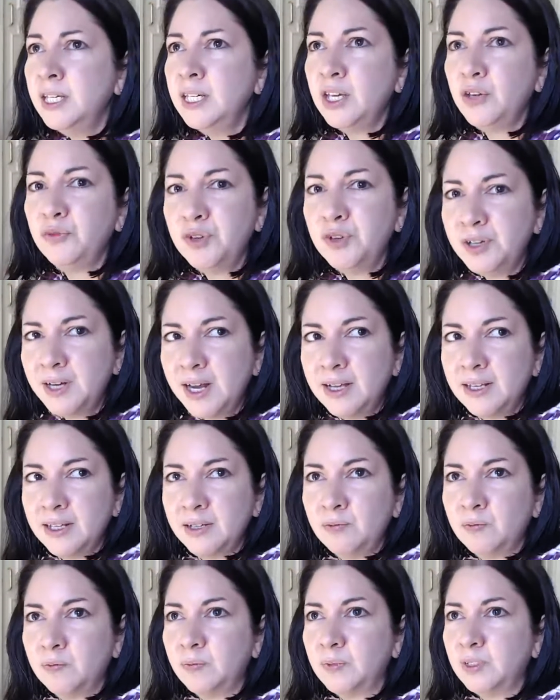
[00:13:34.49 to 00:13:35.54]
If you're not
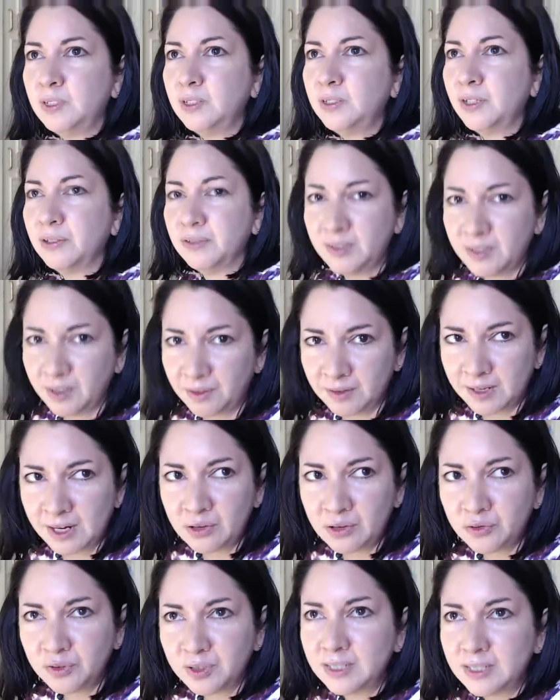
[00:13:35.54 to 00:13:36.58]
in, Southern
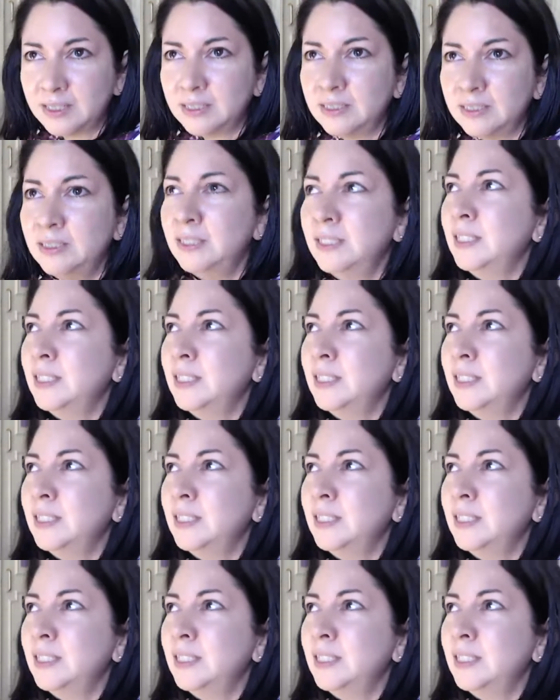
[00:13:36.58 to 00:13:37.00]
Africa,